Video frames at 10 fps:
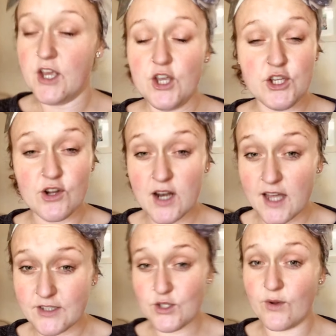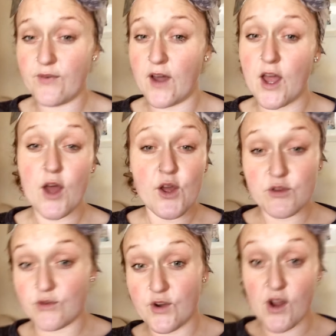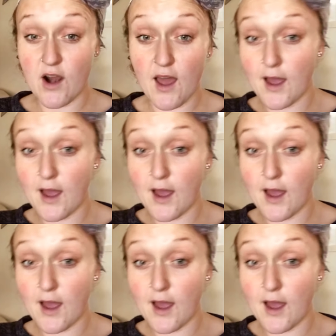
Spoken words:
You're alerted to a fire through your alarm,